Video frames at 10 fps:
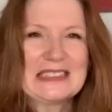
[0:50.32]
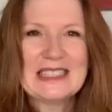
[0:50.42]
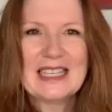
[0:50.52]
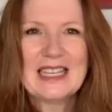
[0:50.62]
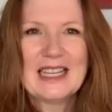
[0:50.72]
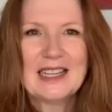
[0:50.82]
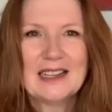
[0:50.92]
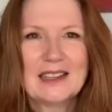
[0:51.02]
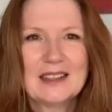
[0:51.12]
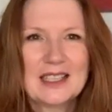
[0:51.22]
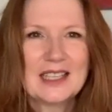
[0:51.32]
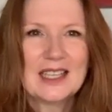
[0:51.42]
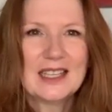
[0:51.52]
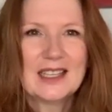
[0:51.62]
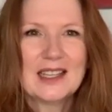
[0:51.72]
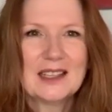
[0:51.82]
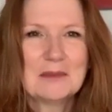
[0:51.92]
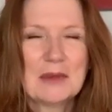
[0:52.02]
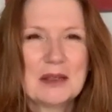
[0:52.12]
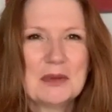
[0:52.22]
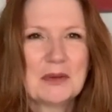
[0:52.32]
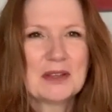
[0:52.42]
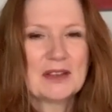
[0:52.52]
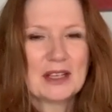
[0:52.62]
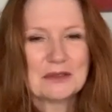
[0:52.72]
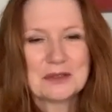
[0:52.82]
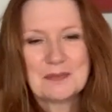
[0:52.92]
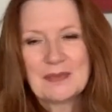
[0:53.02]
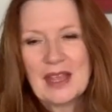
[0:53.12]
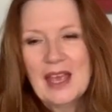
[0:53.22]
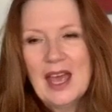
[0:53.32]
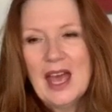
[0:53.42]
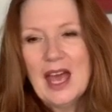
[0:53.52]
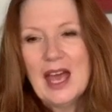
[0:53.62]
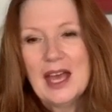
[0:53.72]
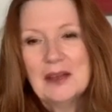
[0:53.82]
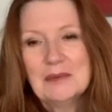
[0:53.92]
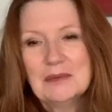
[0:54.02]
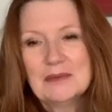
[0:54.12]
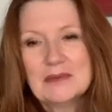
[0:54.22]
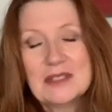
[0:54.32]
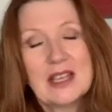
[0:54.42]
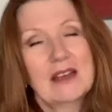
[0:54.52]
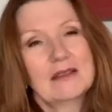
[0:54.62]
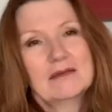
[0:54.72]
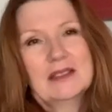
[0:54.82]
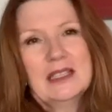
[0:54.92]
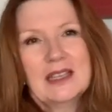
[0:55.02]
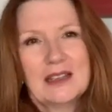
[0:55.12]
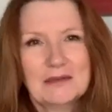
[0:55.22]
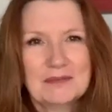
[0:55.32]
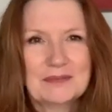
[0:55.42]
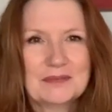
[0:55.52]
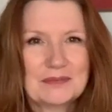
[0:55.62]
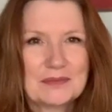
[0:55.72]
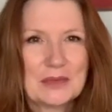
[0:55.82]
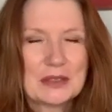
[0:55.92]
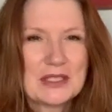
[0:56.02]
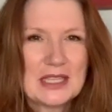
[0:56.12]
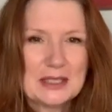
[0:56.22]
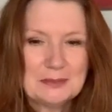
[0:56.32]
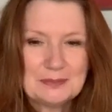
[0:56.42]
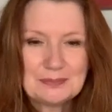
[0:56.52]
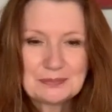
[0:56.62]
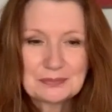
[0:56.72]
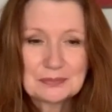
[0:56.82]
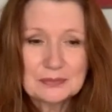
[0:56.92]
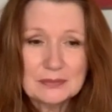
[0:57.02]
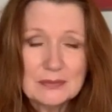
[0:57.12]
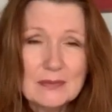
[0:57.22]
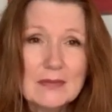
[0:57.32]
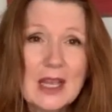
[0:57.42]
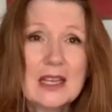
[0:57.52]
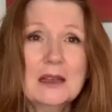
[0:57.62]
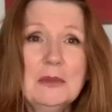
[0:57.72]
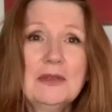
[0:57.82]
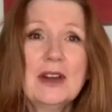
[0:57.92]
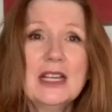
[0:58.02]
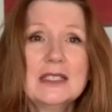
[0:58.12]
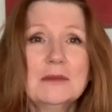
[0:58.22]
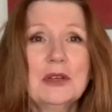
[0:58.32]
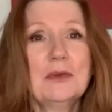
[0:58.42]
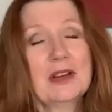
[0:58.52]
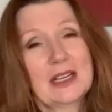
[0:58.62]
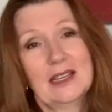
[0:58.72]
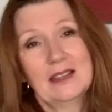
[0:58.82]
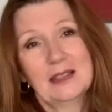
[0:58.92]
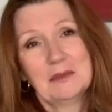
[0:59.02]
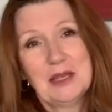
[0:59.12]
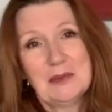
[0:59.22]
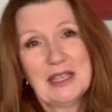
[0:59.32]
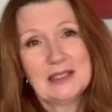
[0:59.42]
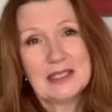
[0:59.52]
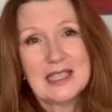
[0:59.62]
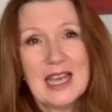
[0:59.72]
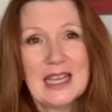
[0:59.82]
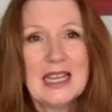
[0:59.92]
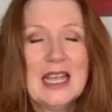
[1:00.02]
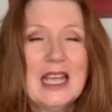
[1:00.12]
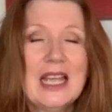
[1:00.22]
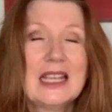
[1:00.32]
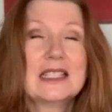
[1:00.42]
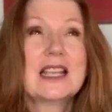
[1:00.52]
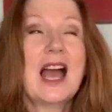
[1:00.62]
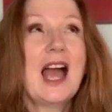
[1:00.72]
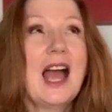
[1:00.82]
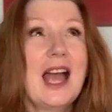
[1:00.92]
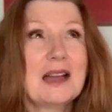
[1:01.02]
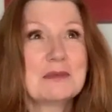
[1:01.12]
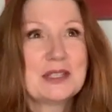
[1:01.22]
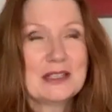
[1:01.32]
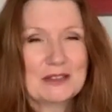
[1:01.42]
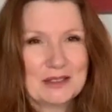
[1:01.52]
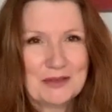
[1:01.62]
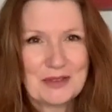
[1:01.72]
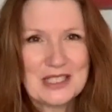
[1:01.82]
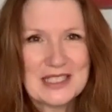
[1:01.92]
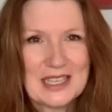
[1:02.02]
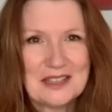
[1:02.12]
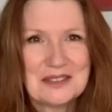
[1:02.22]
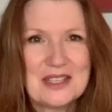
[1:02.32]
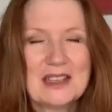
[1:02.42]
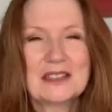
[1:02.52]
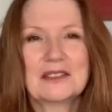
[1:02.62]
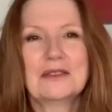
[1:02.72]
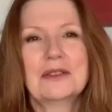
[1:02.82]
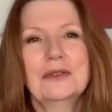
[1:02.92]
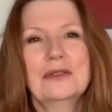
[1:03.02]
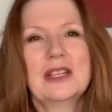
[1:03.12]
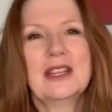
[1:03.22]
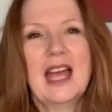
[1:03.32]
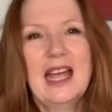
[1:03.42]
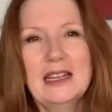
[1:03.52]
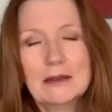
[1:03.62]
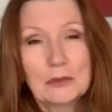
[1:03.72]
yeah, I think it, it might be one of those. Um, so, you know, we'll see. And I'm afraid I'm not wearing anything me made today. It's absolutely freezing outside. I got caught in the hail